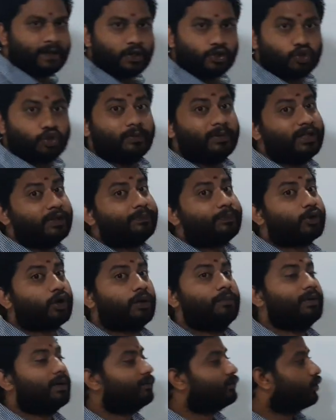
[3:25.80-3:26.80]
So many
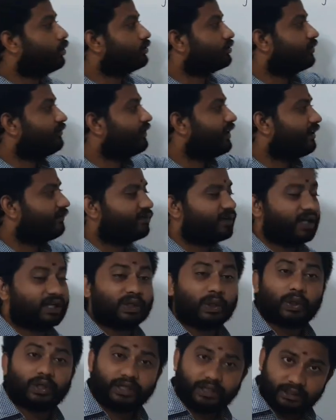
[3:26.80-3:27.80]
problems also we have
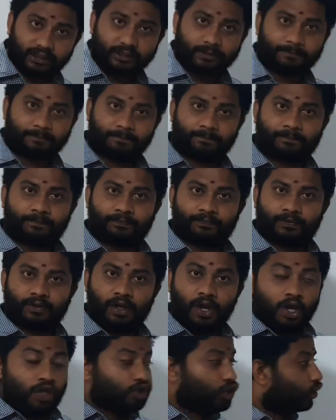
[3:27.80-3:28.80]
done on it.
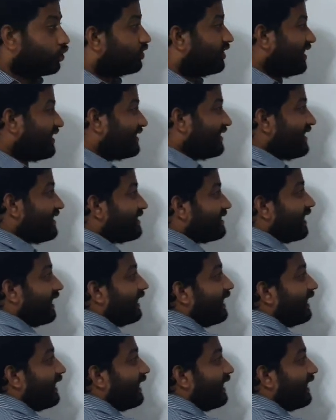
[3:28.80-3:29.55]
So this is the